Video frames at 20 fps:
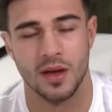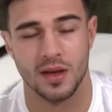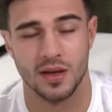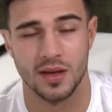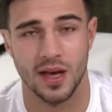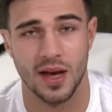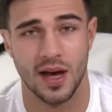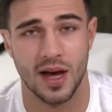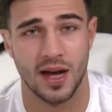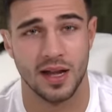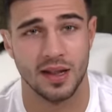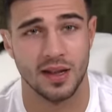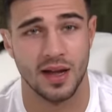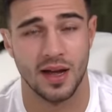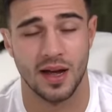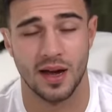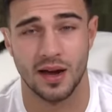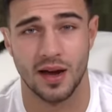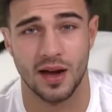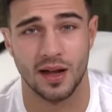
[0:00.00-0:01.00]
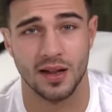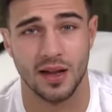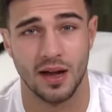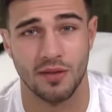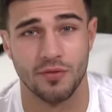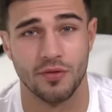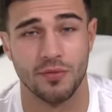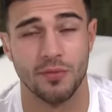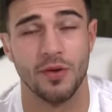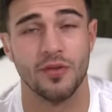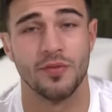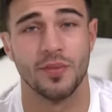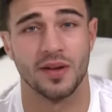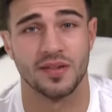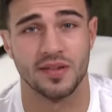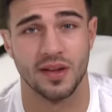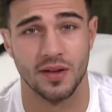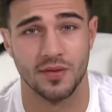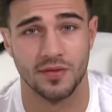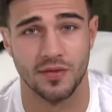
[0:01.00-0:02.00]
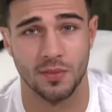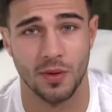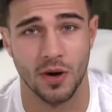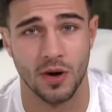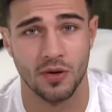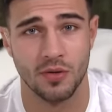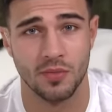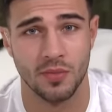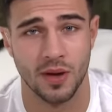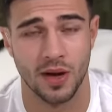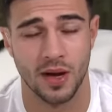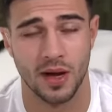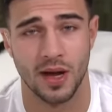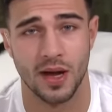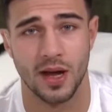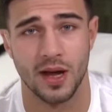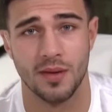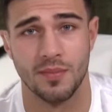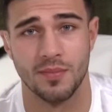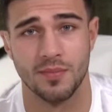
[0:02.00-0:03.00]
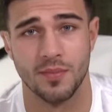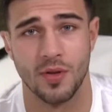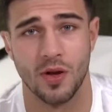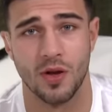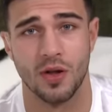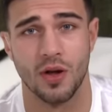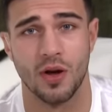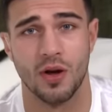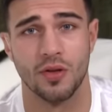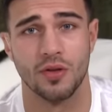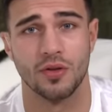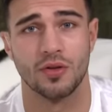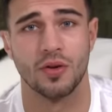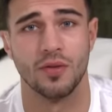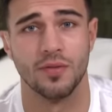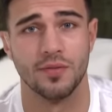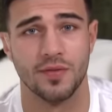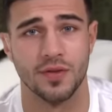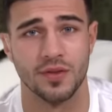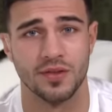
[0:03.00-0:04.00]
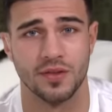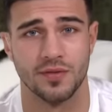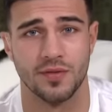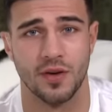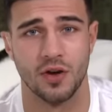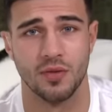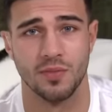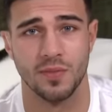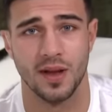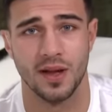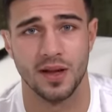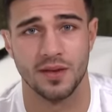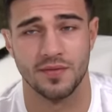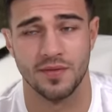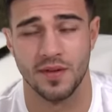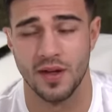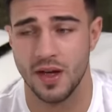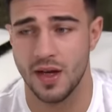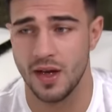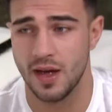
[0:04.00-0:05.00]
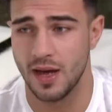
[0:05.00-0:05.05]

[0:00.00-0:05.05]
Yeah, I removed myself from home, all the comforts of home life.